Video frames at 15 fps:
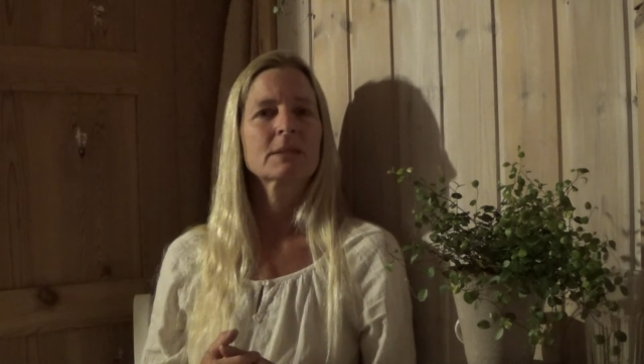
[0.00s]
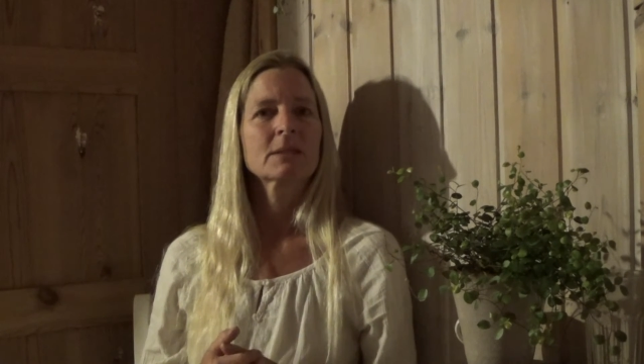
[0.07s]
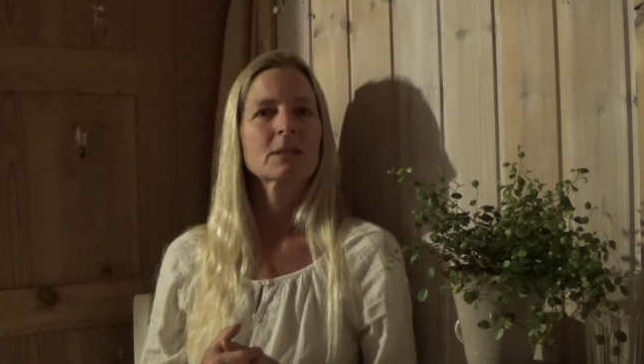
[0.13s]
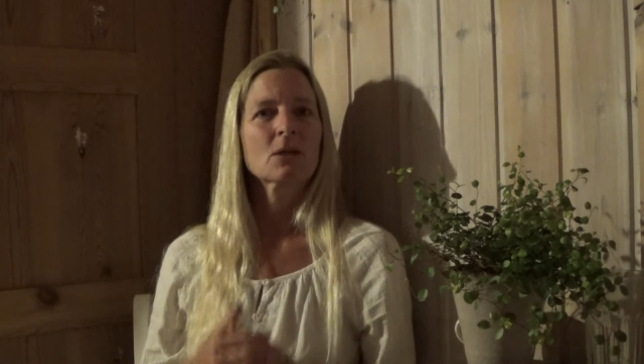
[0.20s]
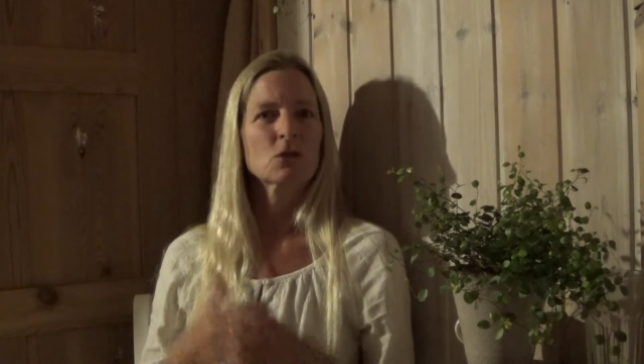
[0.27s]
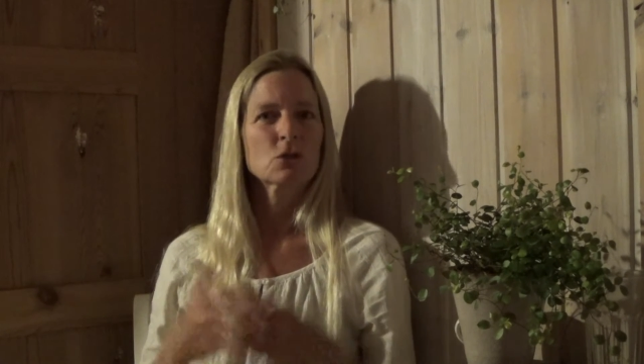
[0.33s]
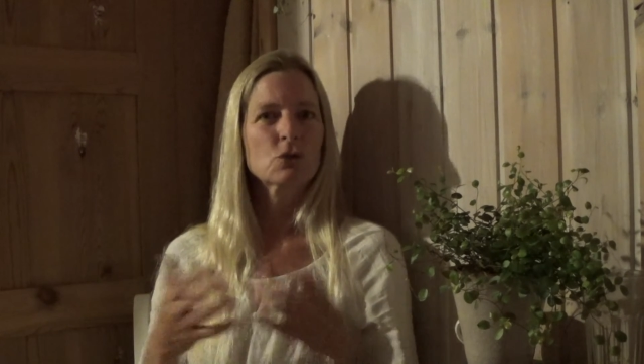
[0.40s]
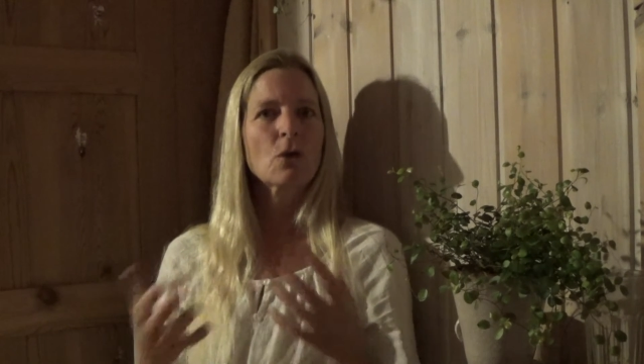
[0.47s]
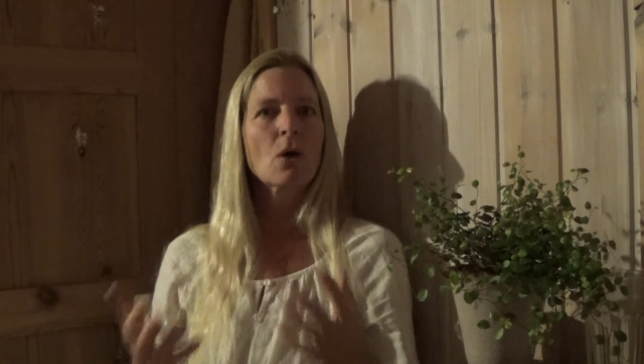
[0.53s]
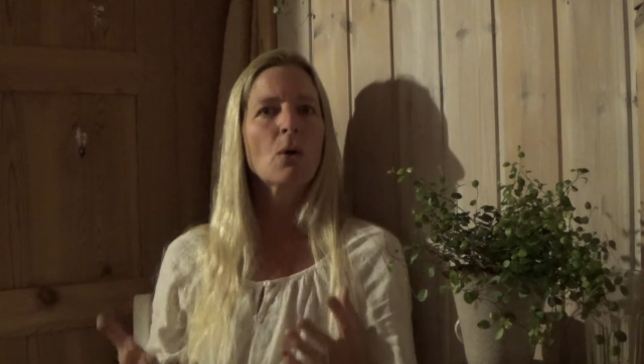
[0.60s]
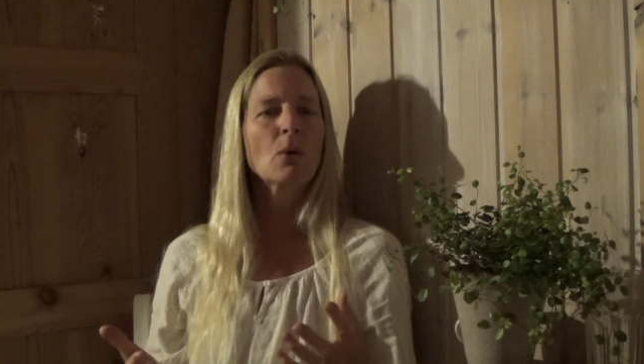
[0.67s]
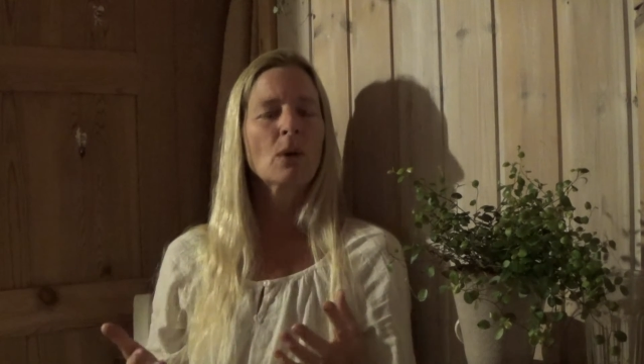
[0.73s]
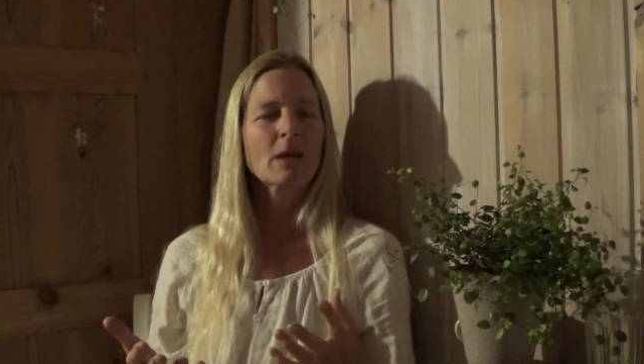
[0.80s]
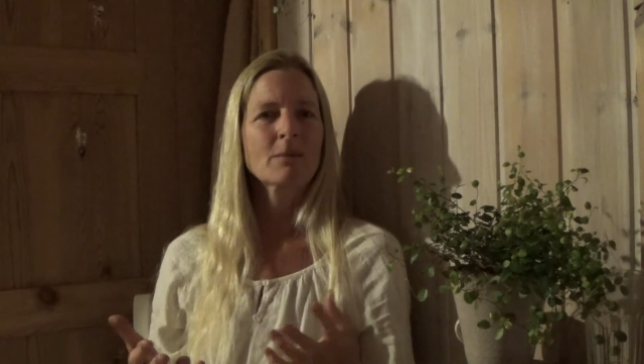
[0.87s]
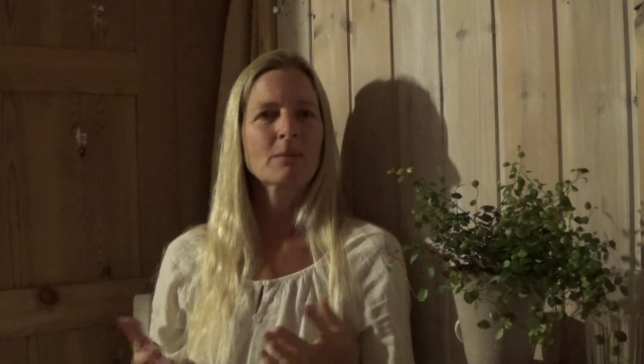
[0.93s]

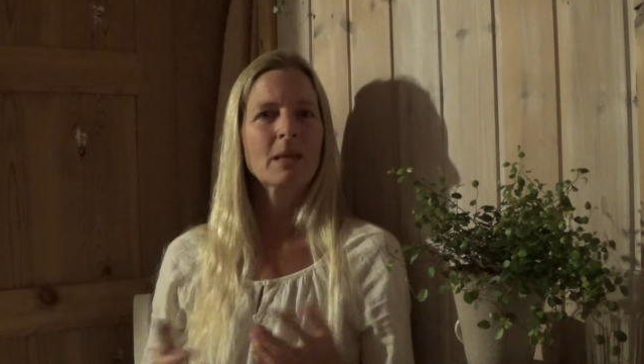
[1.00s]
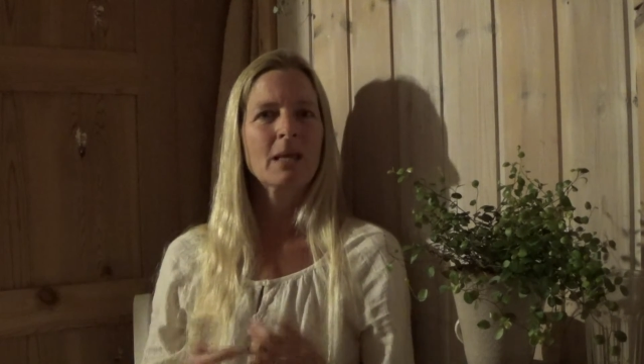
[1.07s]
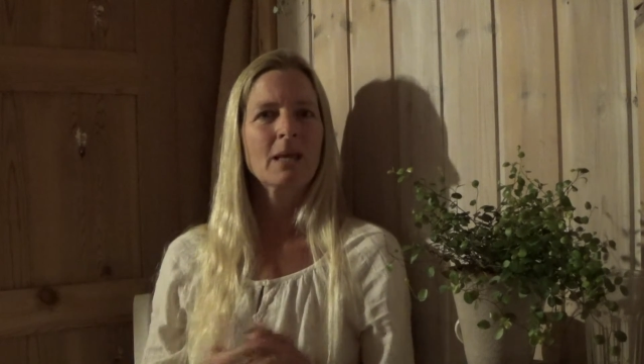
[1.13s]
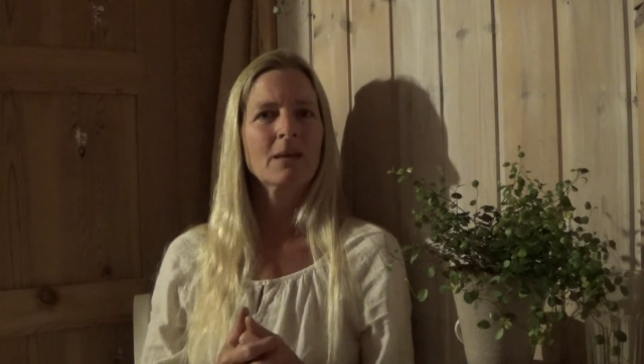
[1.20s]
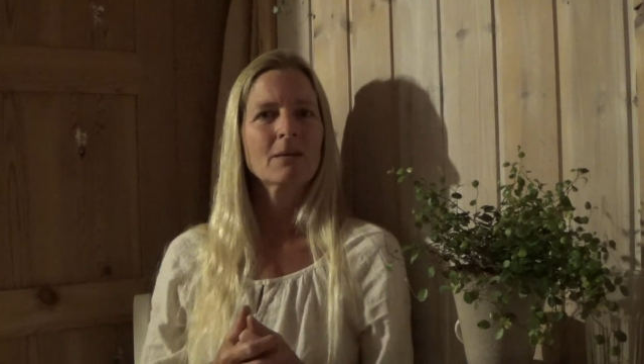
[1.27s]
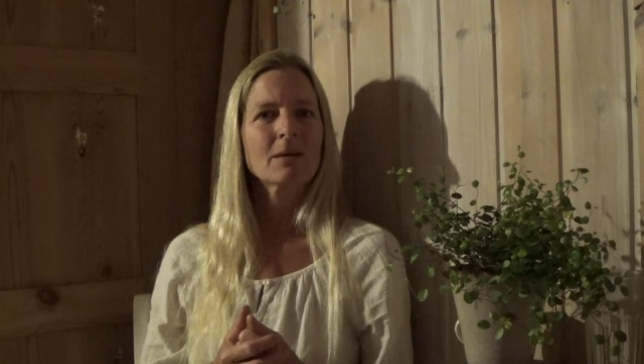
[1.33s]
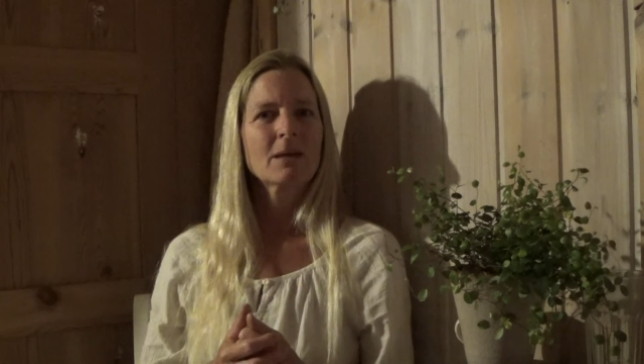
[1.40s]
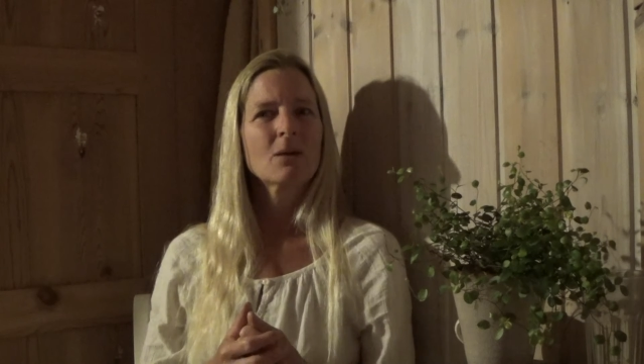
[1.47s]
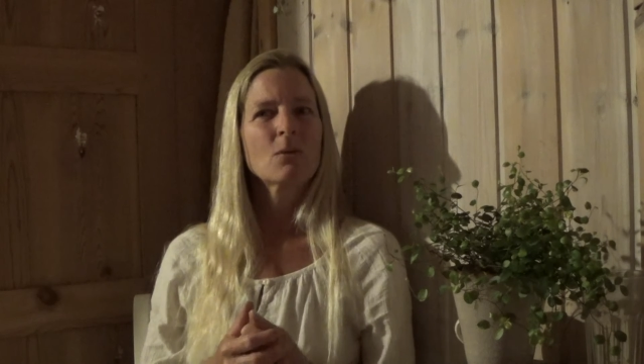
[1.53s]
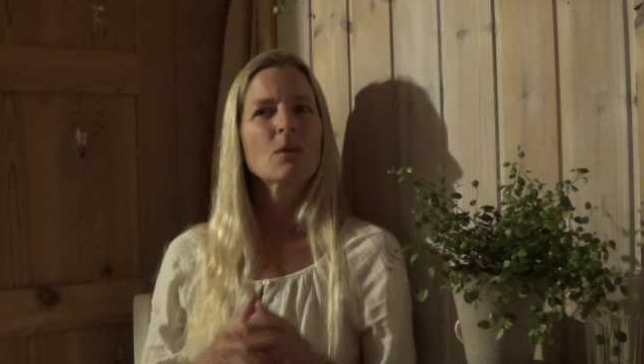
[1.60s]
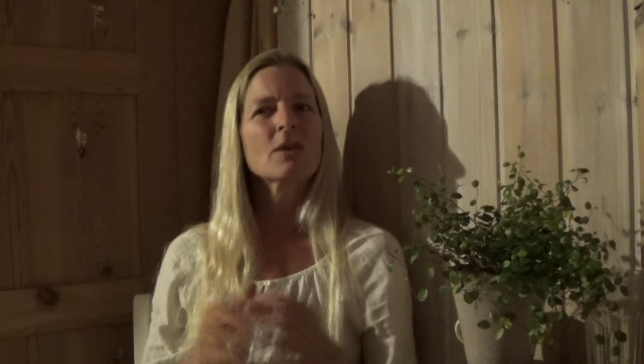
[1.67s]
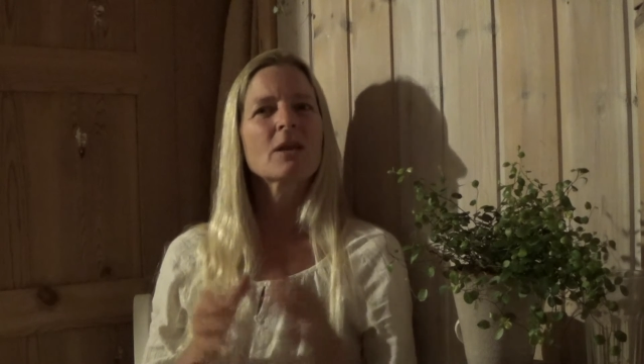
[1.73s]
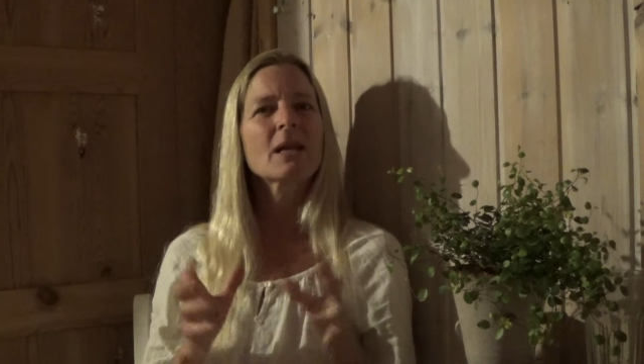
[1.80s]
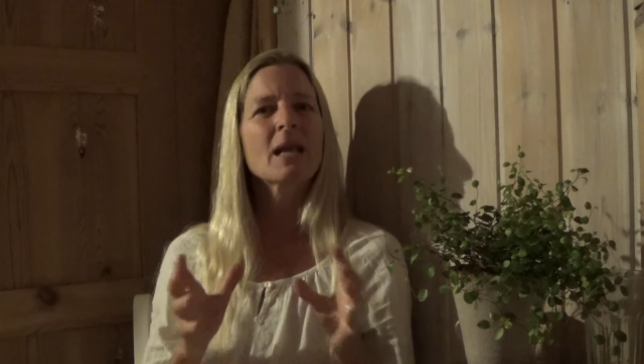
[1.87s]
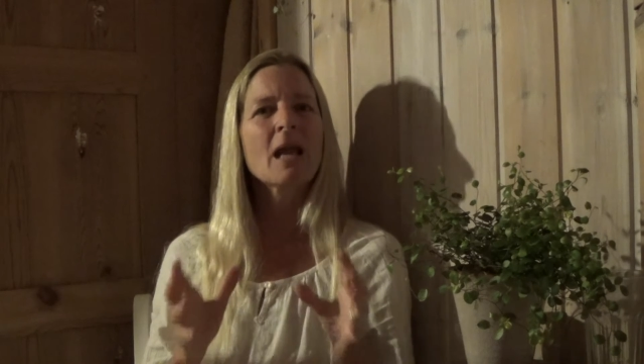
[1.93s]
controlling me
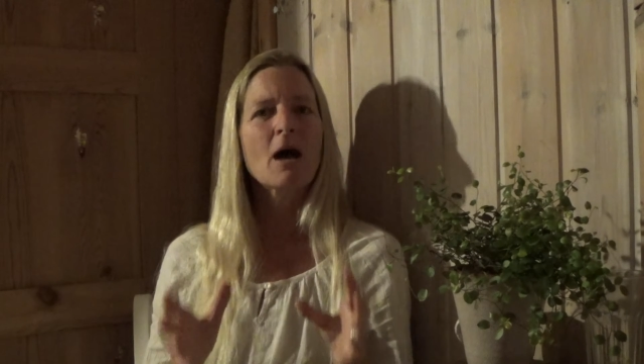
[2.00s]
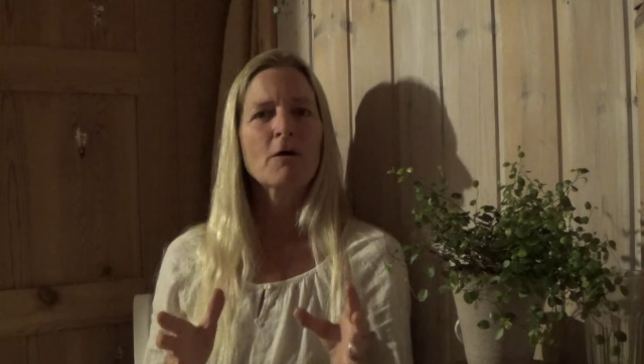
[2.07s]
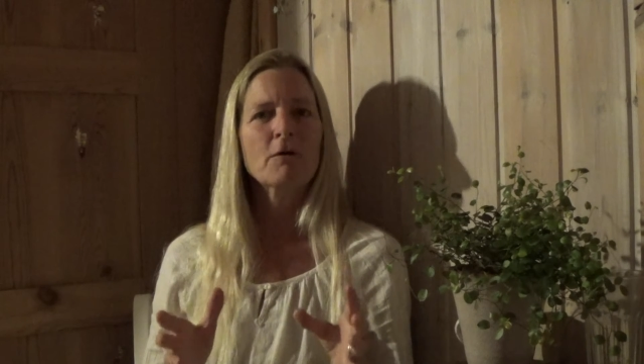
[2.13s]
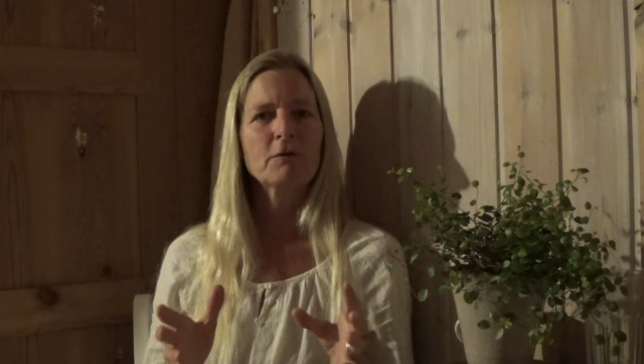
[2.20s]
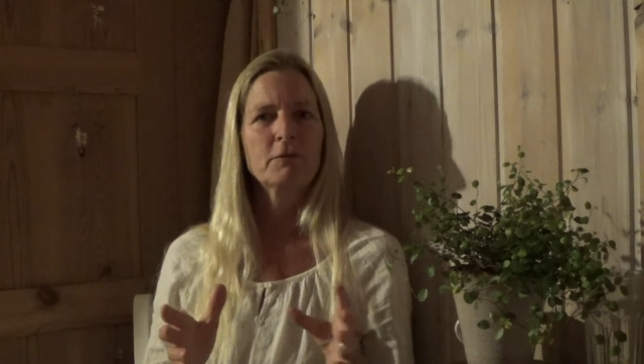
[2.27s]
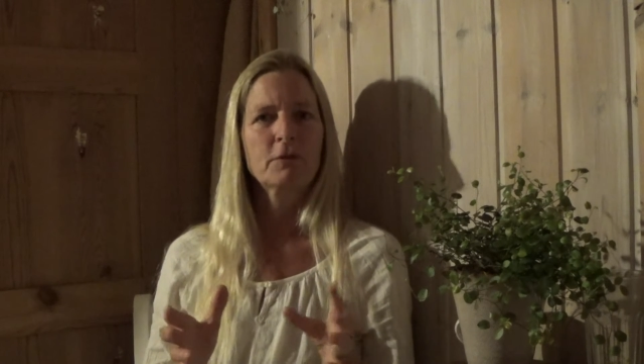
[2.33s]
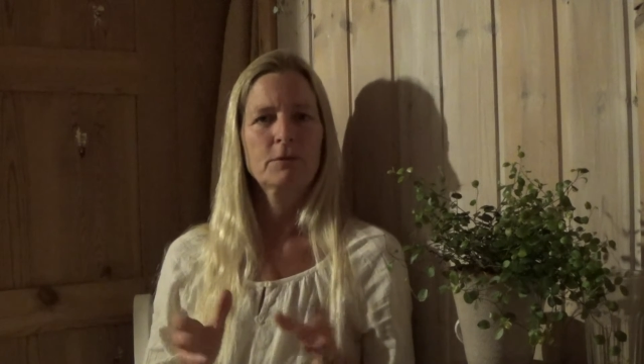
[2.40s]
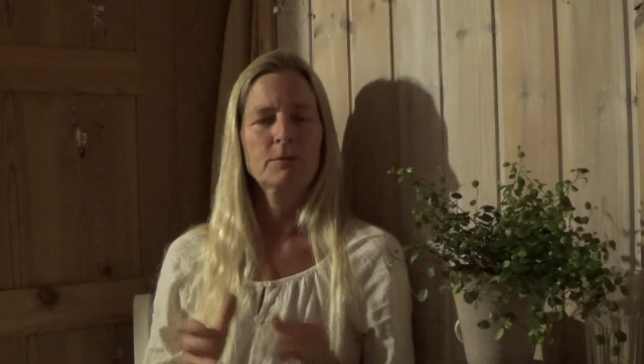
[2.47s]
with love.